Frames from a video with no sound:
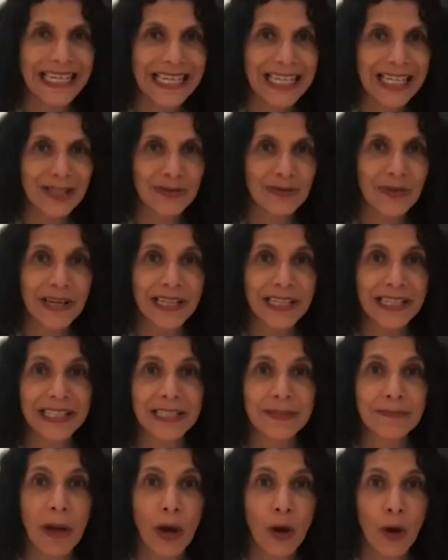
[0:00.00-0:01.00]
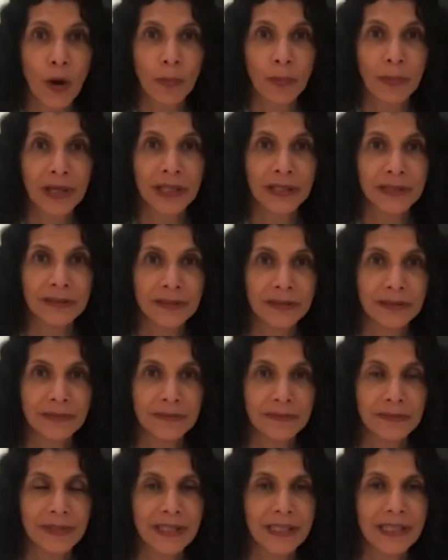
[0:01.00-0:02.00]
Israel is my homeland.
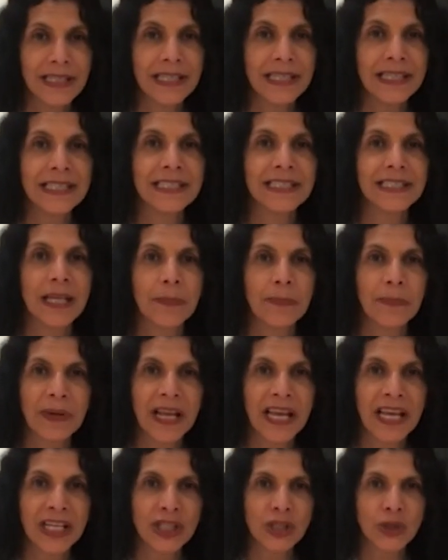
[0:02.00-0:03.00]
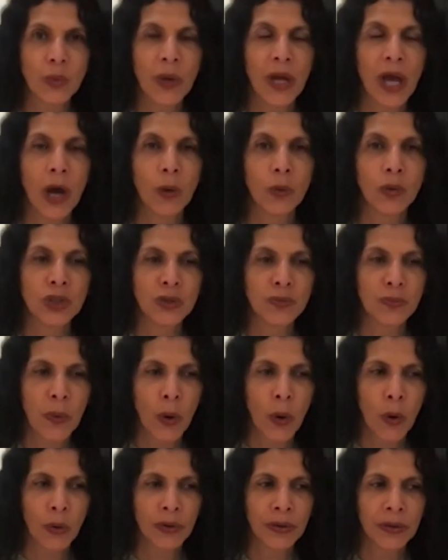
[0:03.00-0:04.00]
It's the place where I was
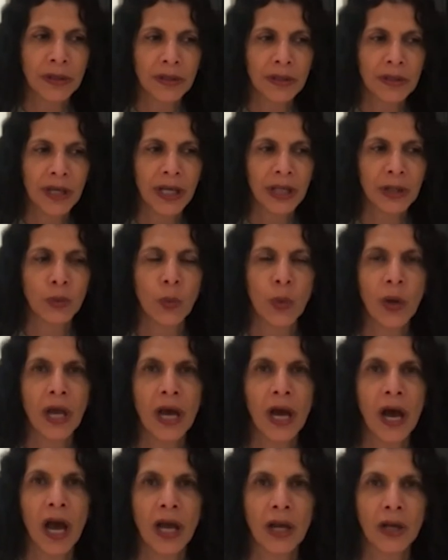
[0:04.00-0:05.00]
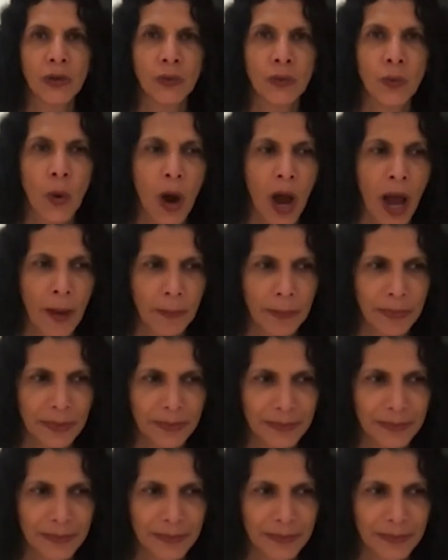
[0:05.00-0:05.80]
born and where I grew up.